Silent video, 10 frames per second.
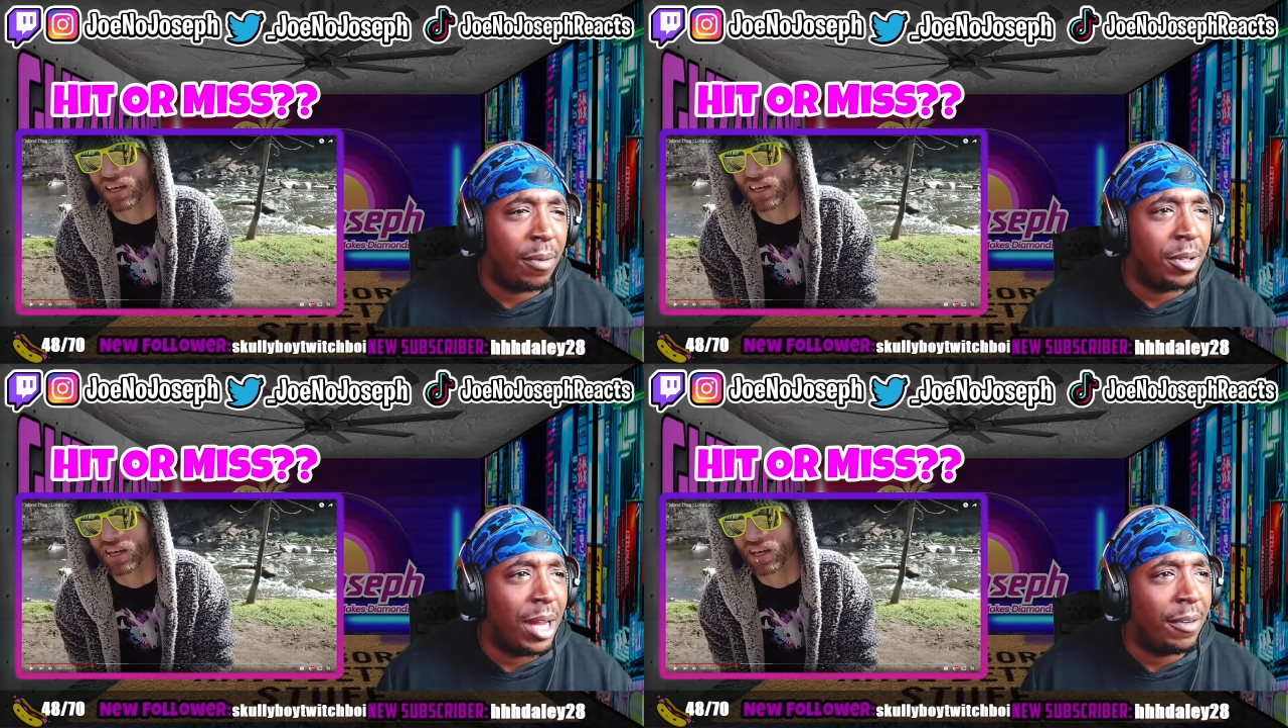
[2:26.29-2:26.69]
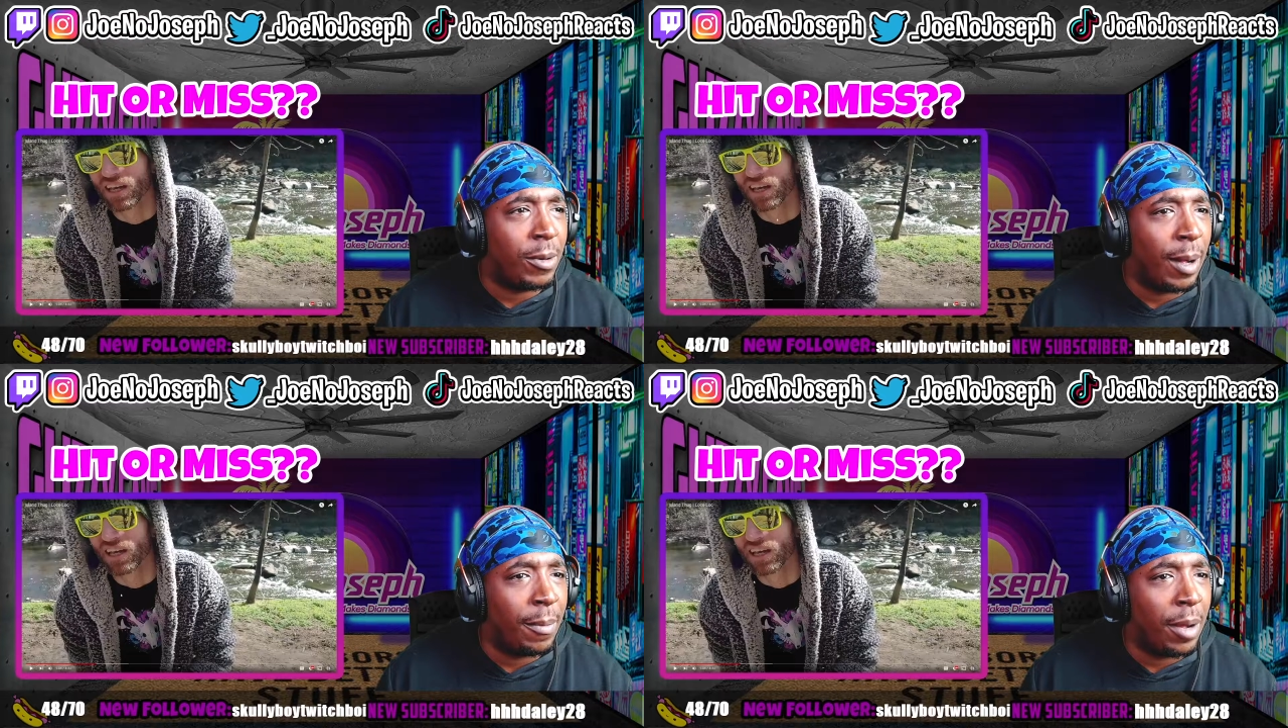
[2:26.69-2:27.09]
Real life
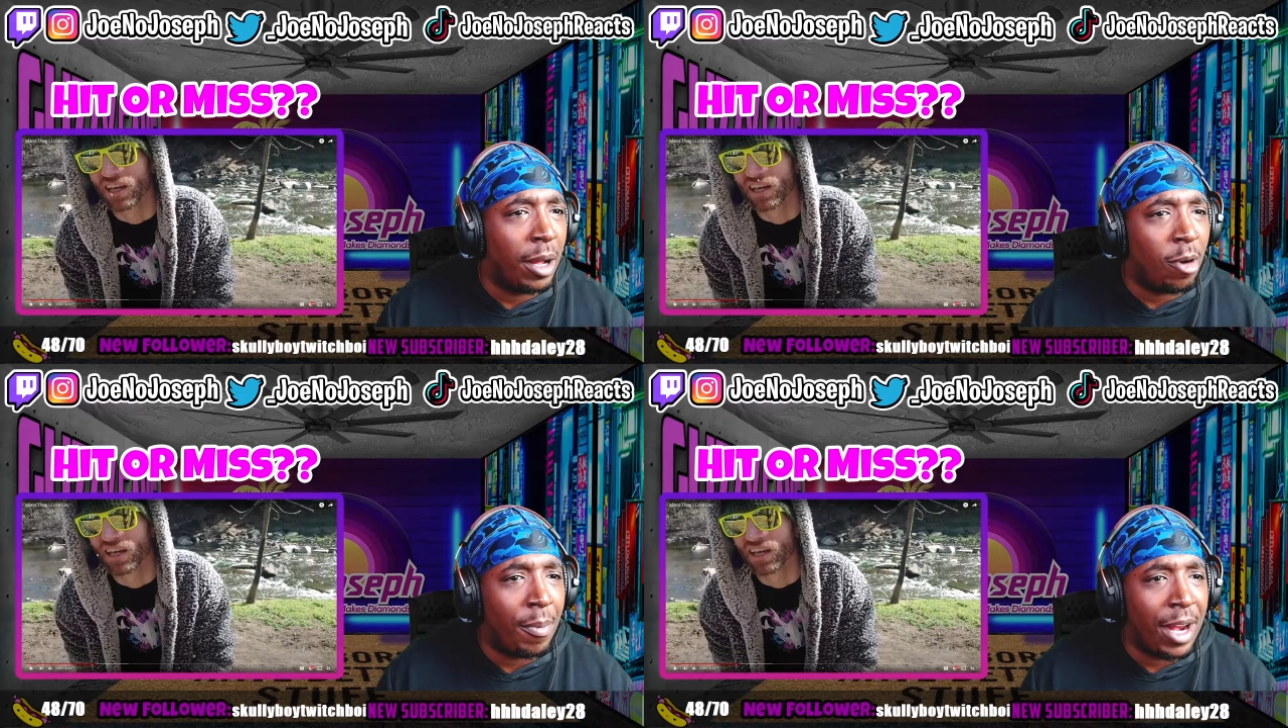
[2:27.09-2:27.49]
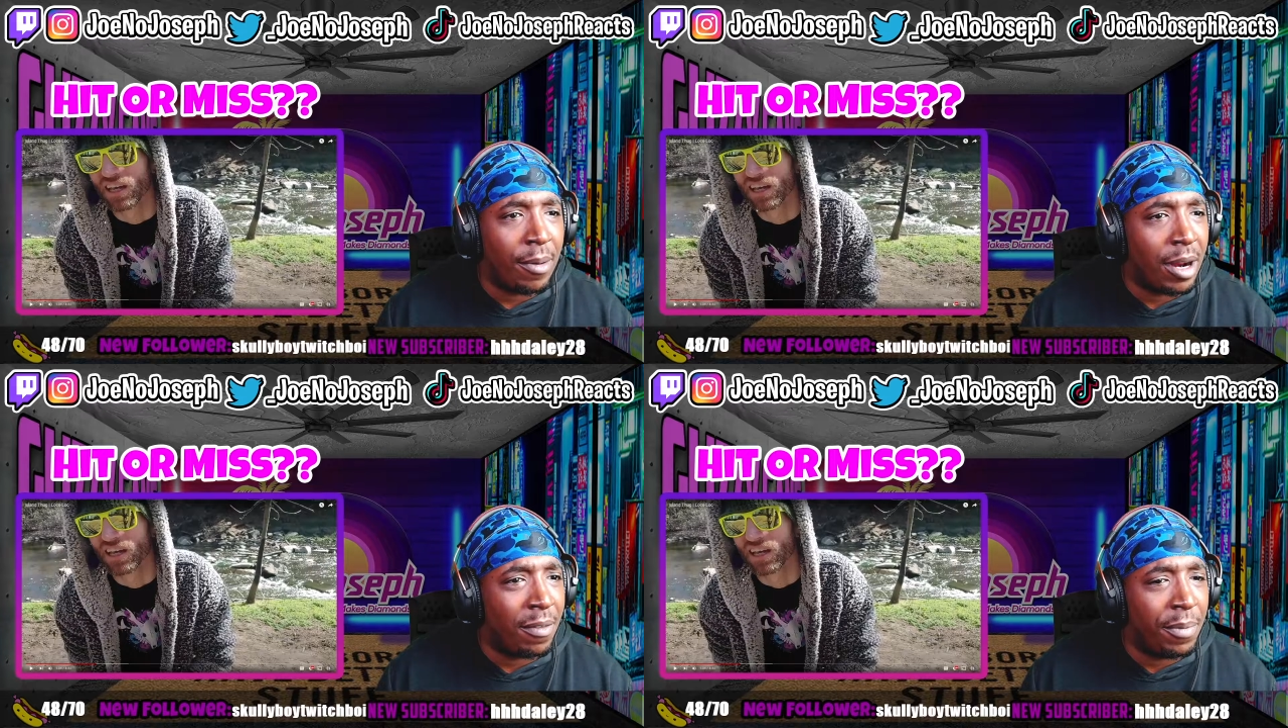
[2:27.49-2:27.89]
Guam, uh, Guamanian,
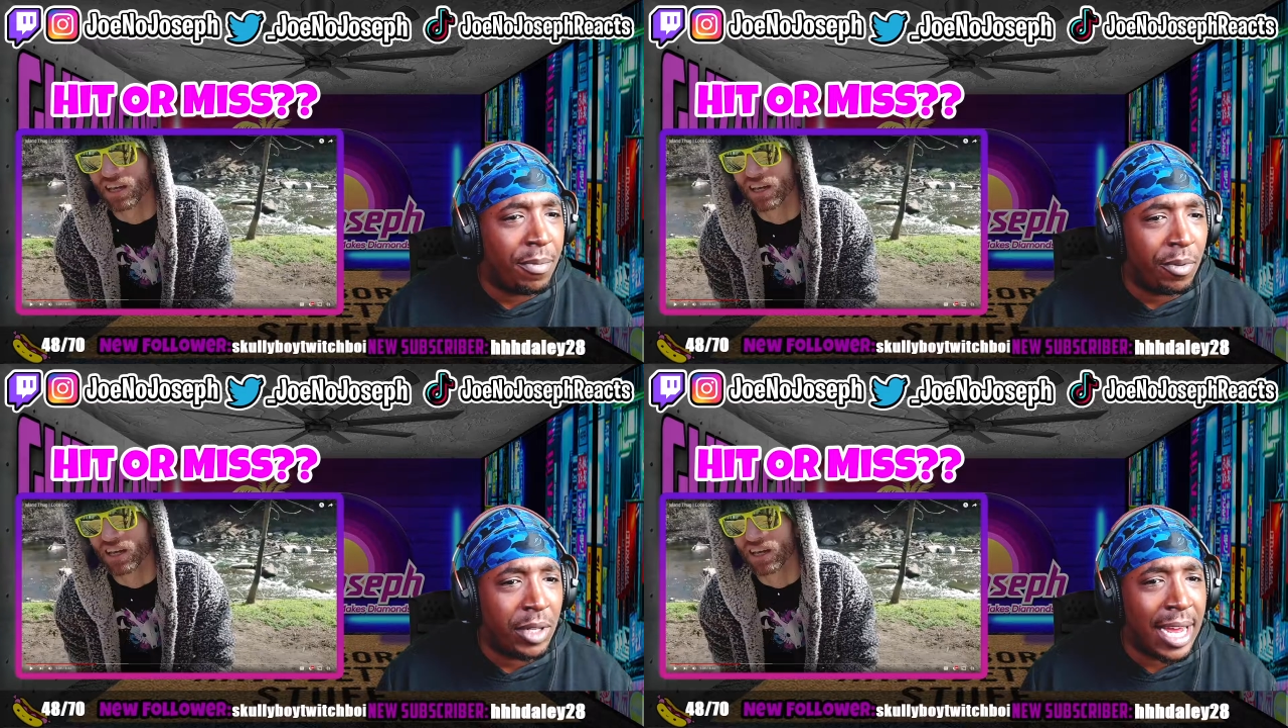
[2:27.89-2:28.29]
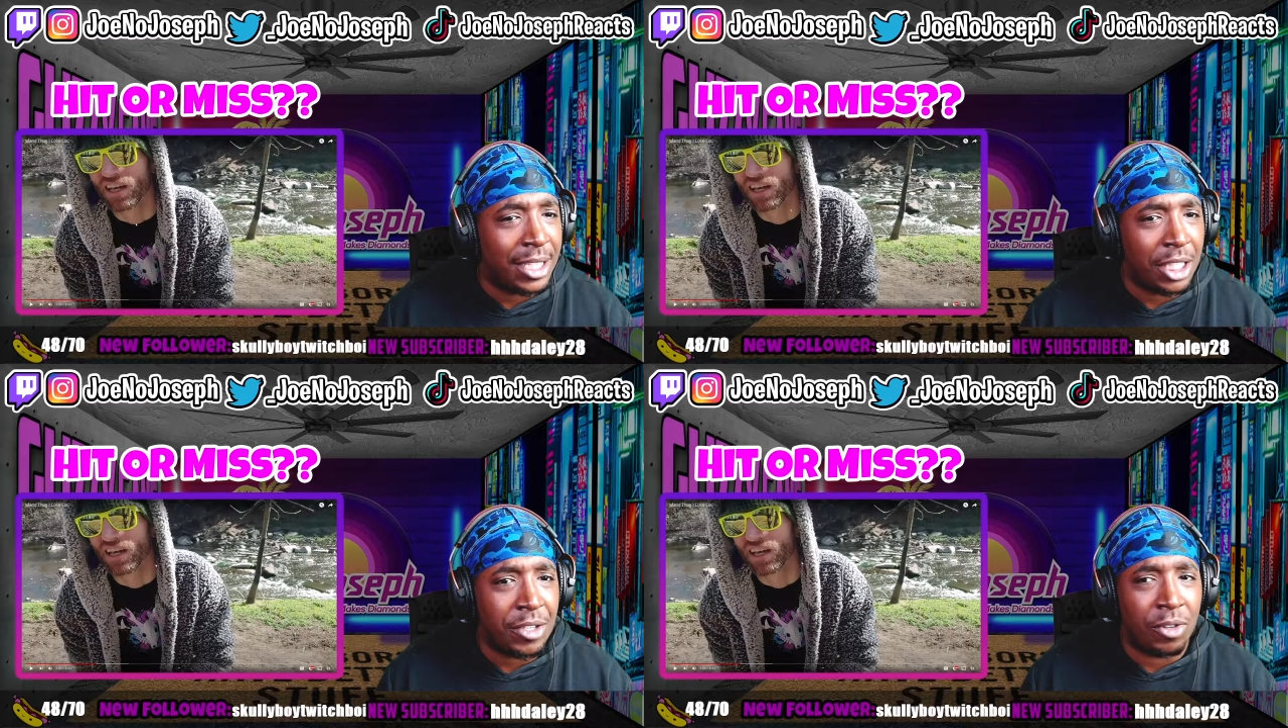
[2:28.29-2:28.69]
whatever people, and that
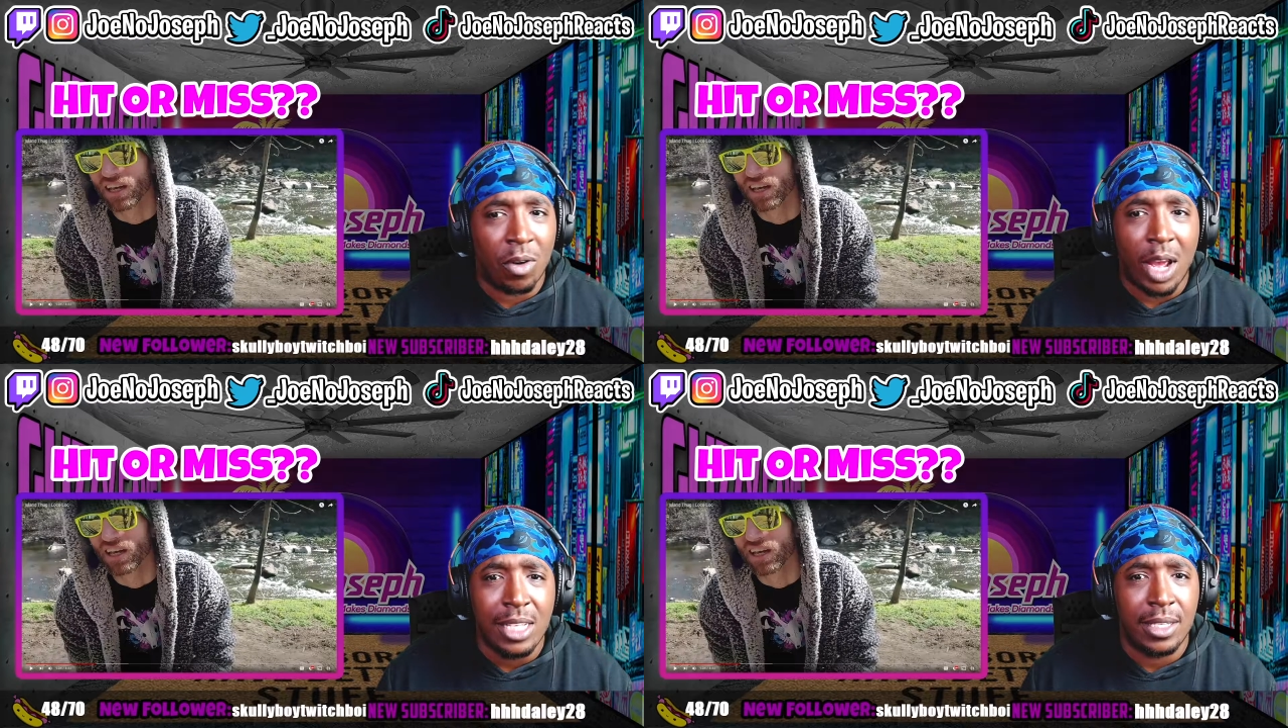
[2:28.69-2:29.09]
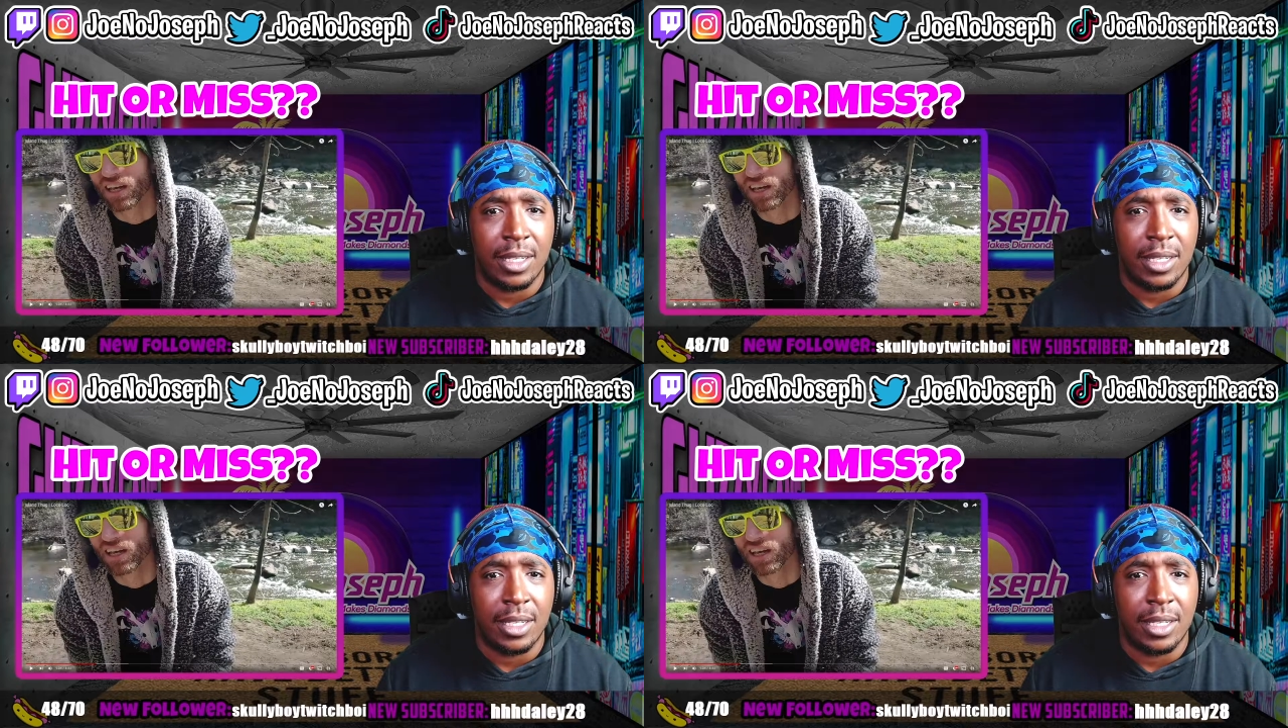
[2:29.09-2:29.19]
shit is crazy.